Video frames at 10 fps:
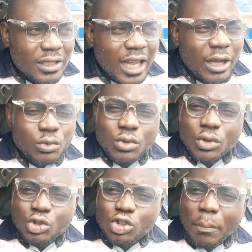Now,
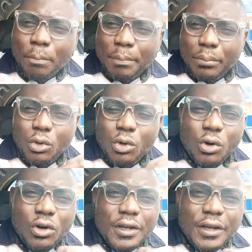some
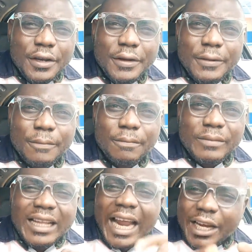people
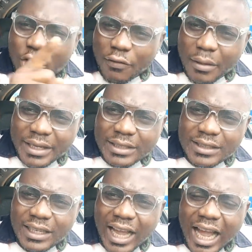that are in
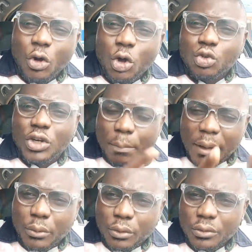government and also the
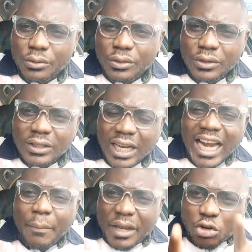people that
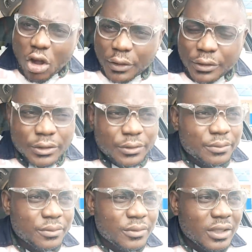are being governed
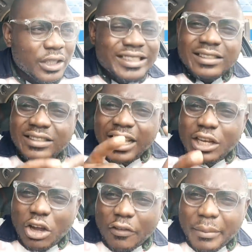
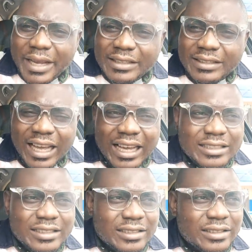see government
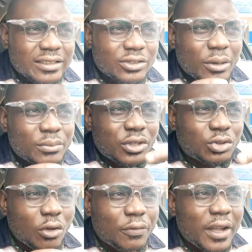as some
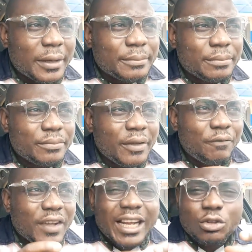sort of
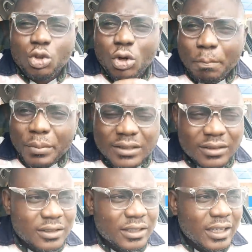
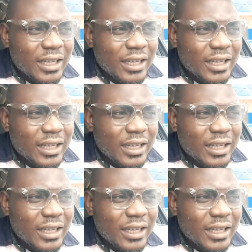philanthropist